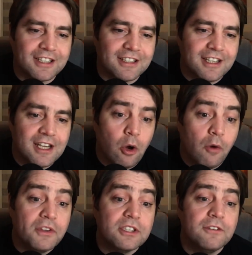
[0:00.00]
And
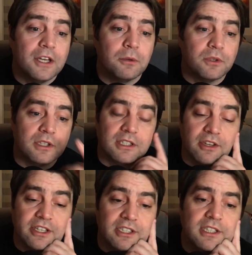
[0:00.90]
obviously, if anyone is
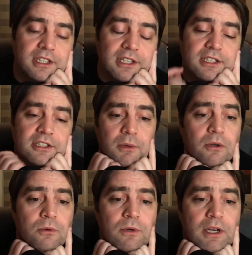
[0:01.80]
listening to this as
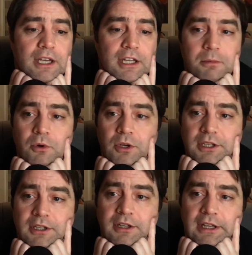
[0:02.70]
well at any point
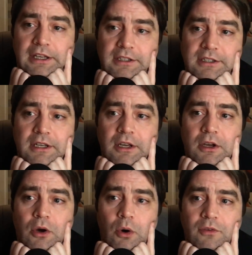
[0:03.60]
and thinks
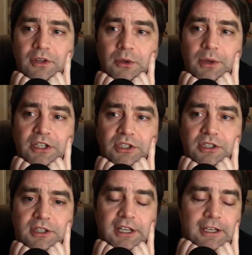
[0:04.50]
of a
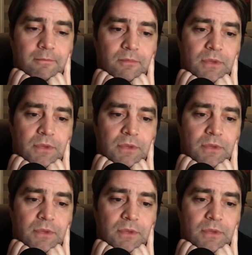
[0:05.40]
question, then